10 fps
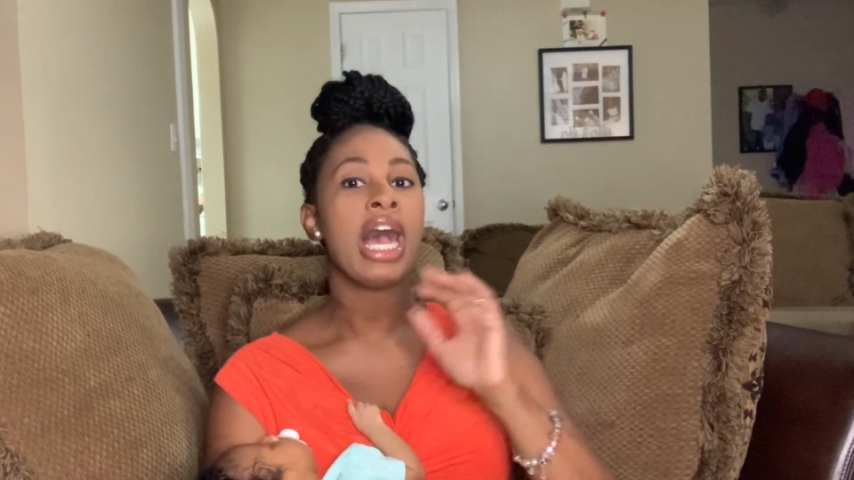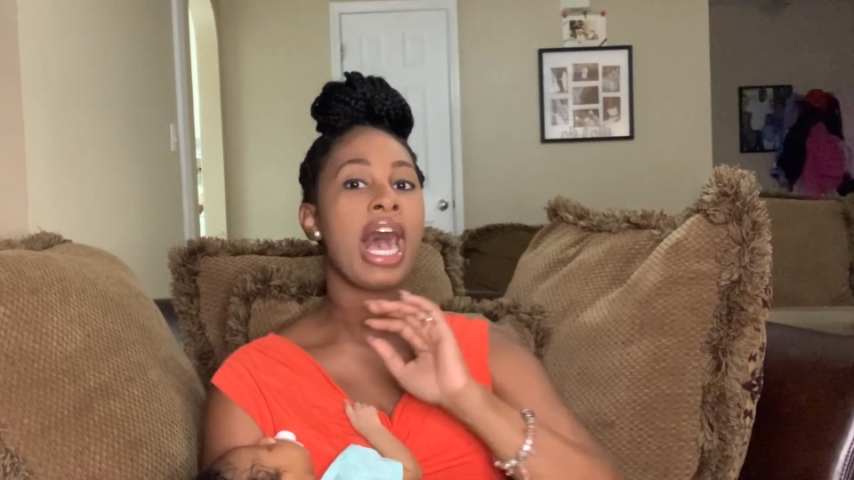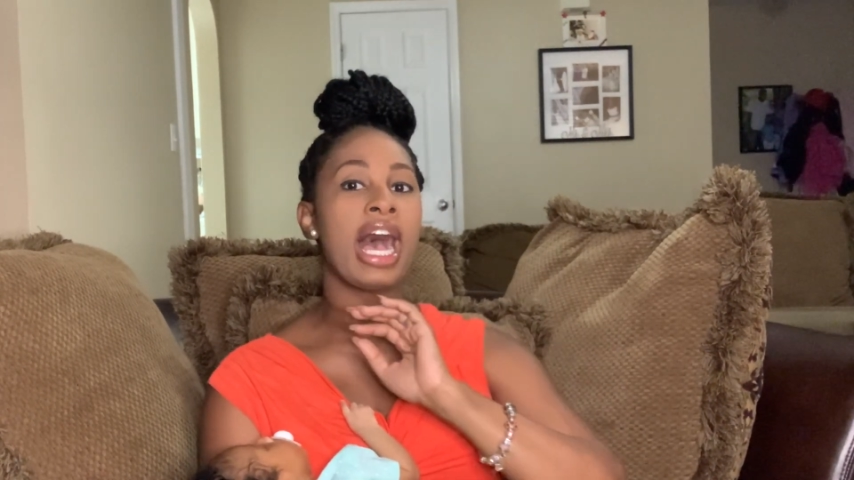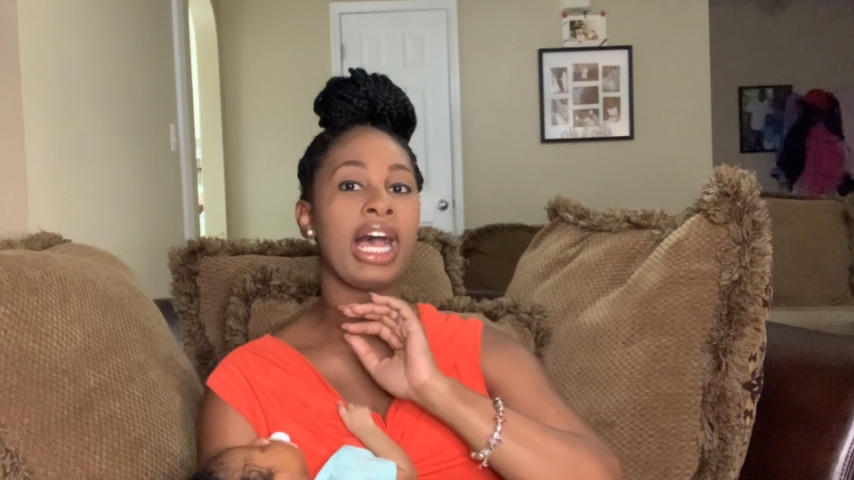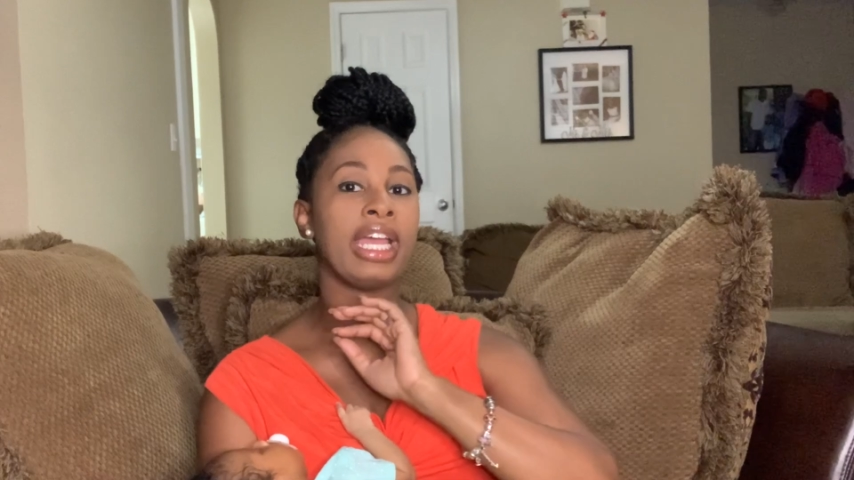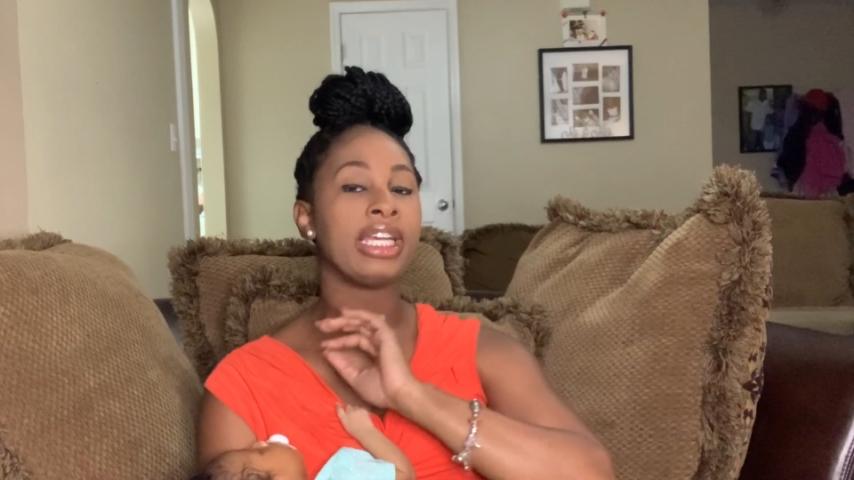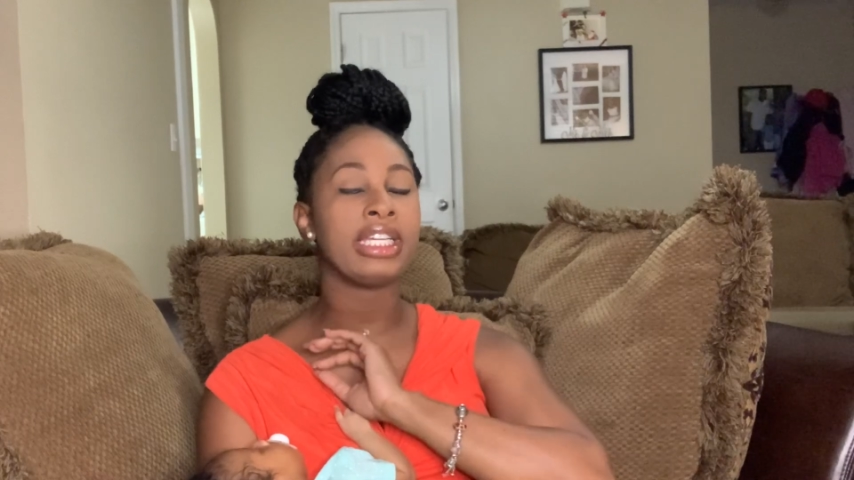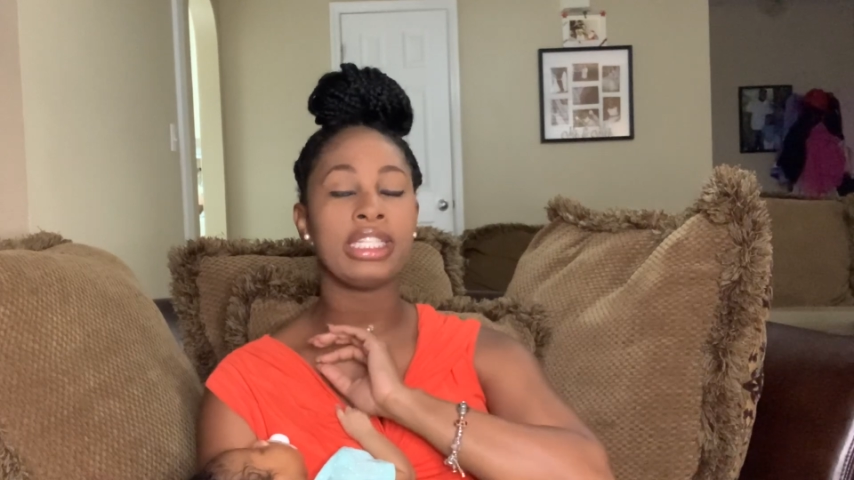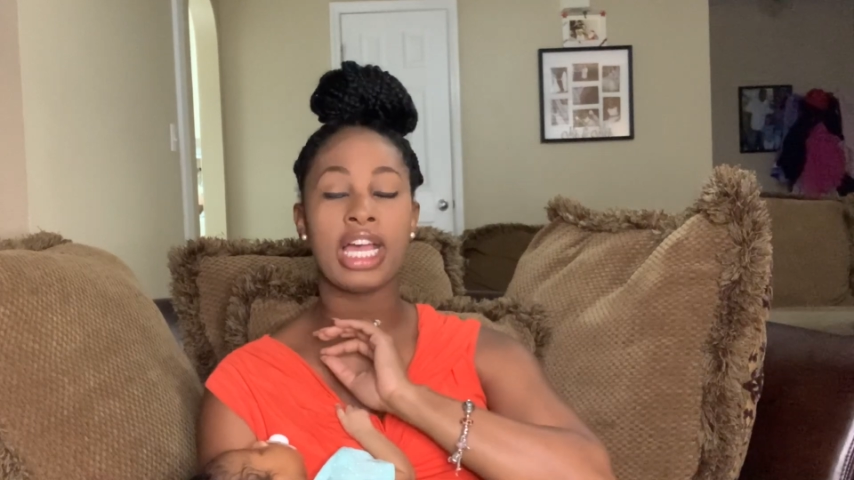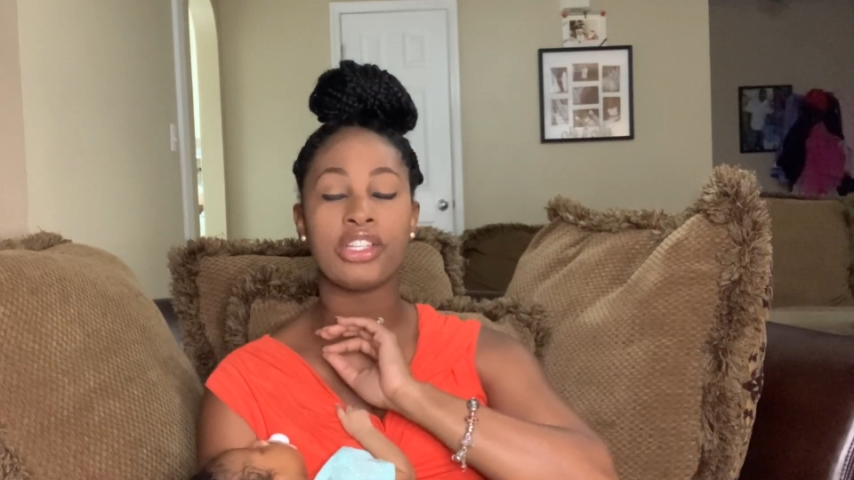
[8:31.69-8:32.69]
I
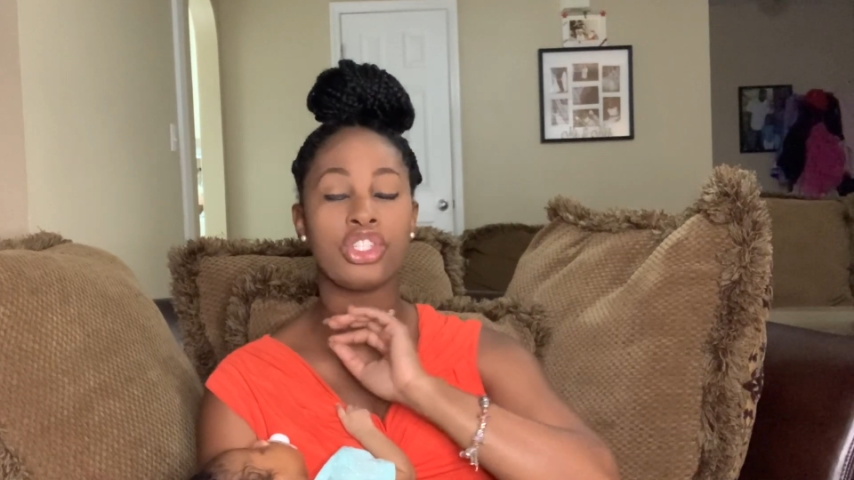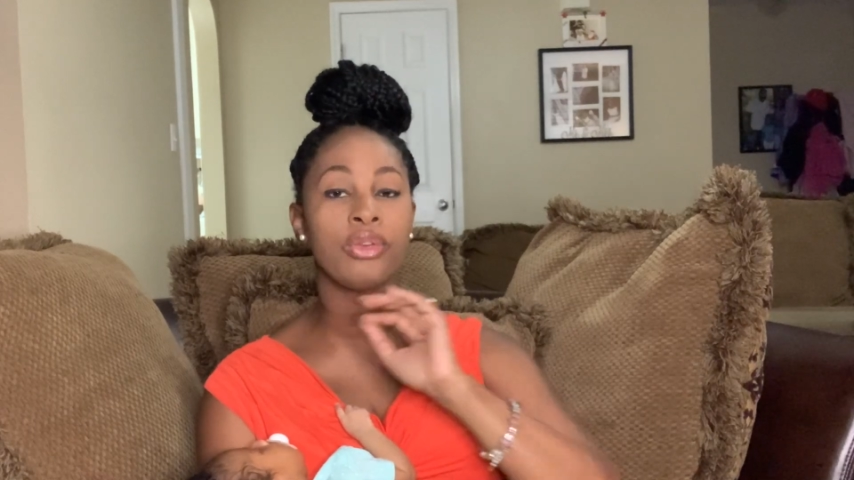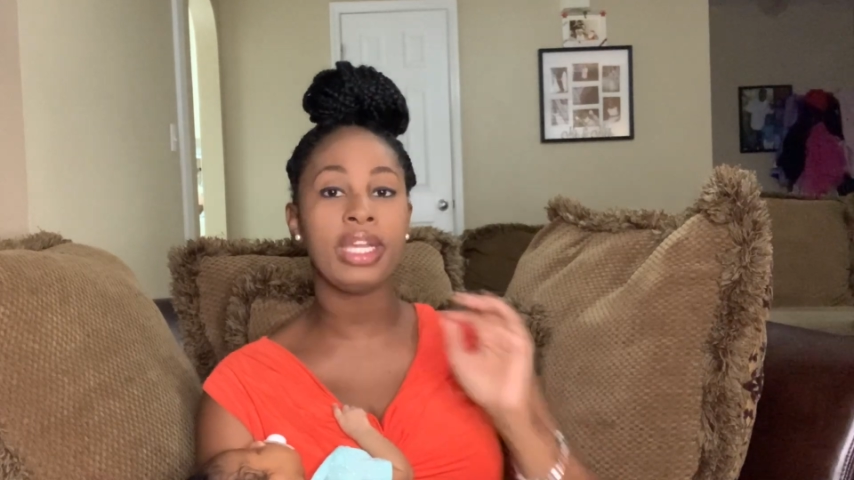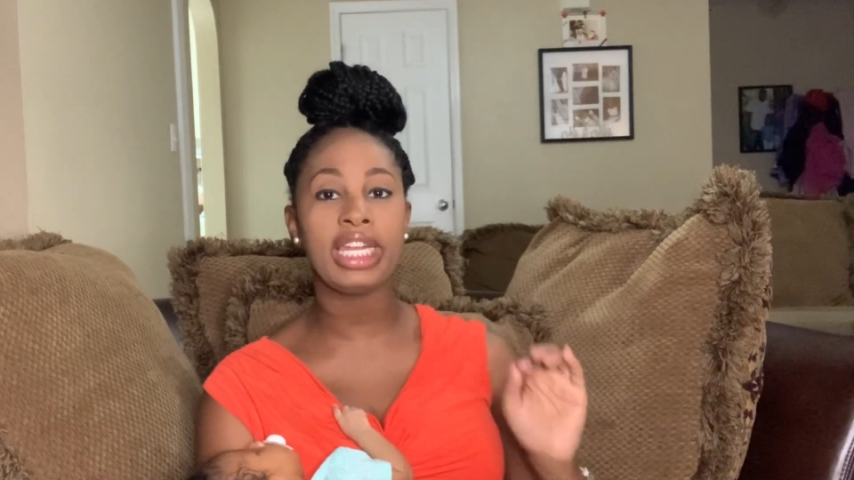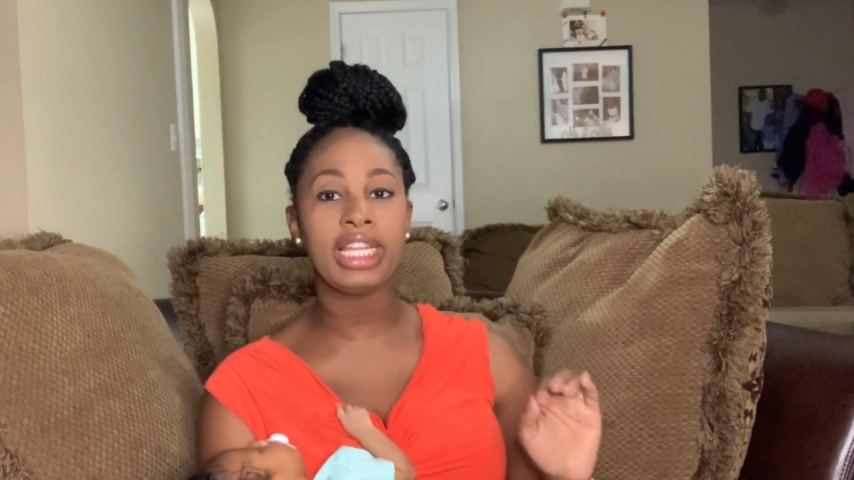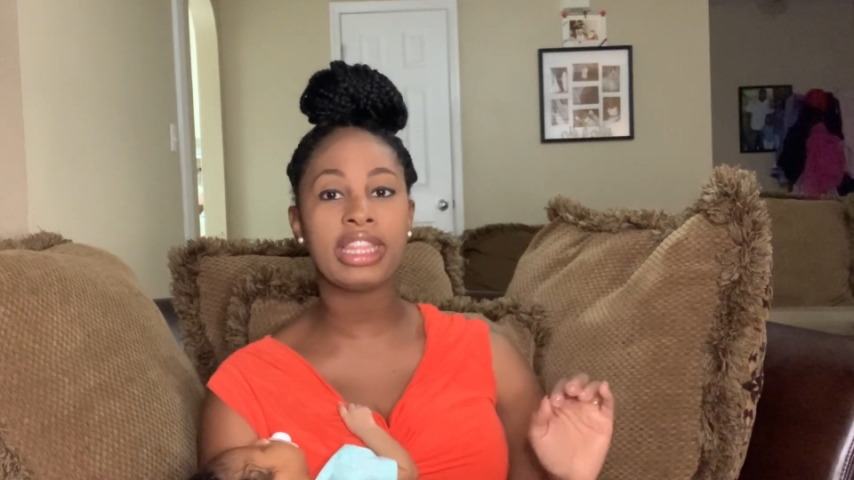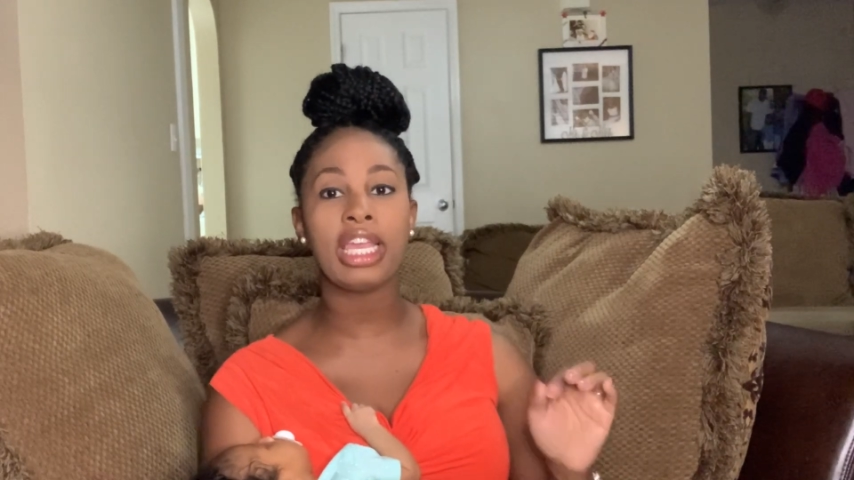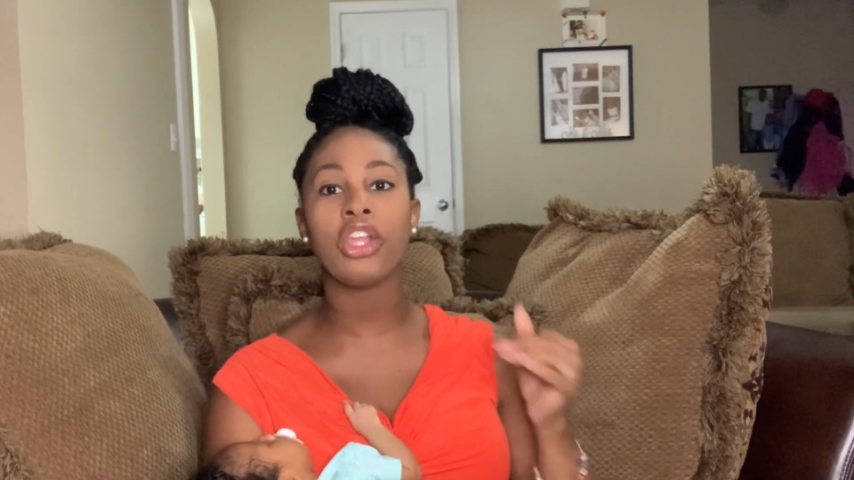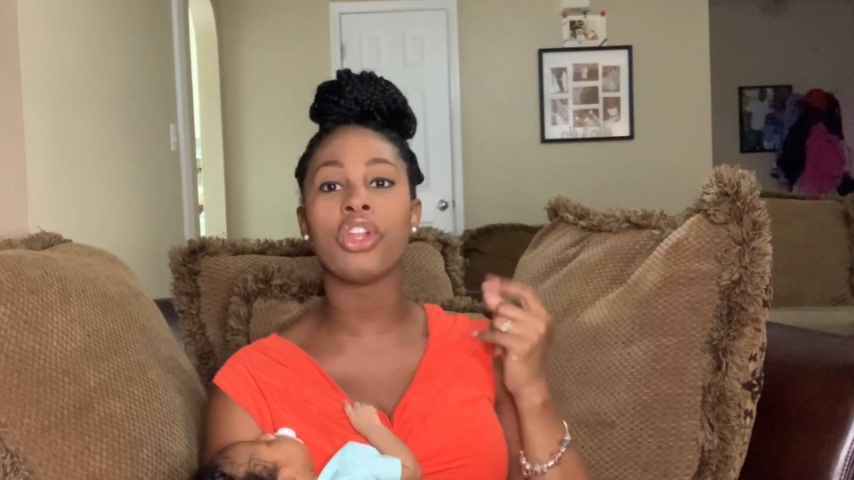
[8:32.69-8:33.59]
could not do anything.